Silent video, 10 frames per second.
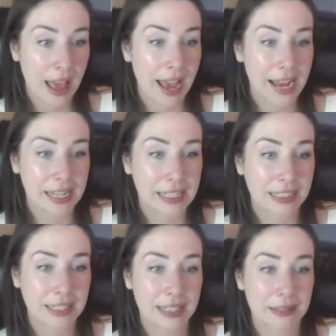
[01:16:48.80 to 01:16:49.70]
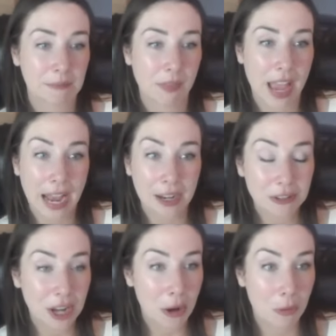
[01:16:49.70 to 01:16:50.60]
And I
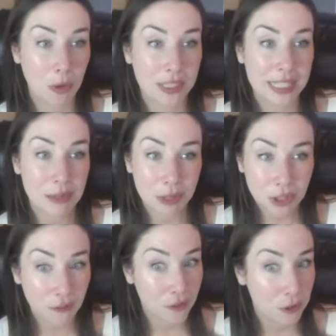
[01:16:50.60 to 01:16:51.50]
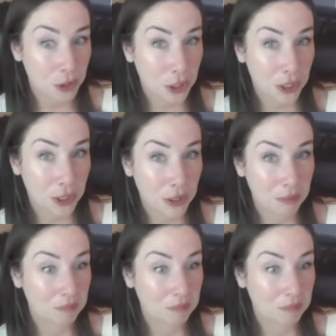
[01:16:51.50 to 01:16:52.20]
don't know, we'll see what the future